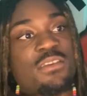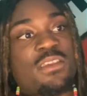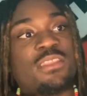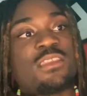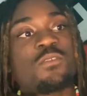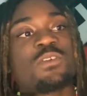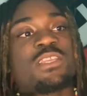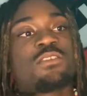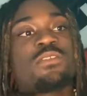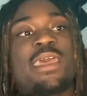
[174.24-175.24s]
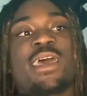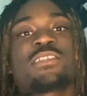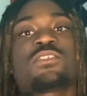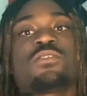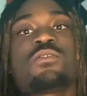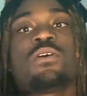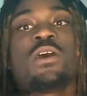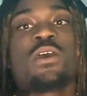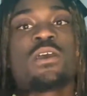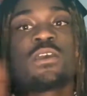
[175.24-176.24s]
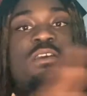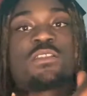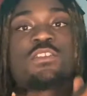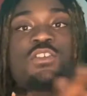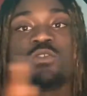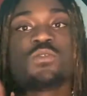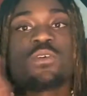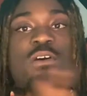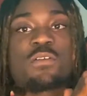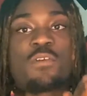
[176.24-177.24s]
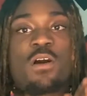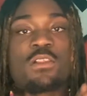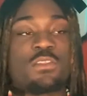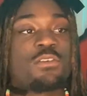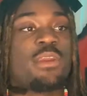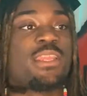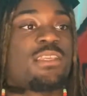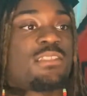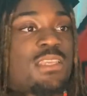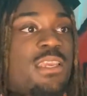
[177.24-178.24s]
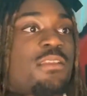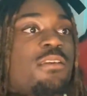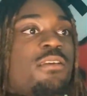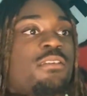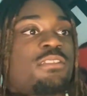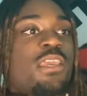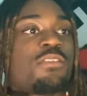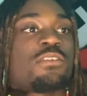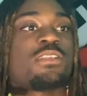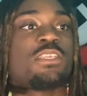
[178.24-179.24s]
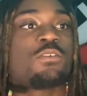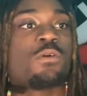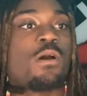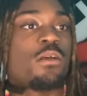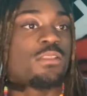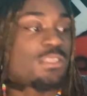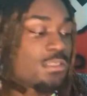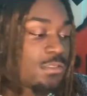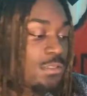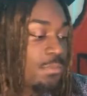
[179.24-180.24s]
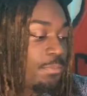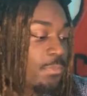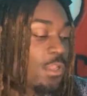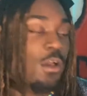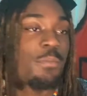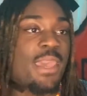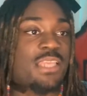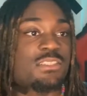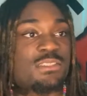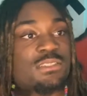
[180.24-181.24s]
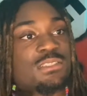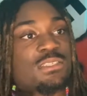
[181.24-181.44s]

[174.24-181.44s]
And then once I do that, I sew the 2 of all of the gradients together to equal all these long patches.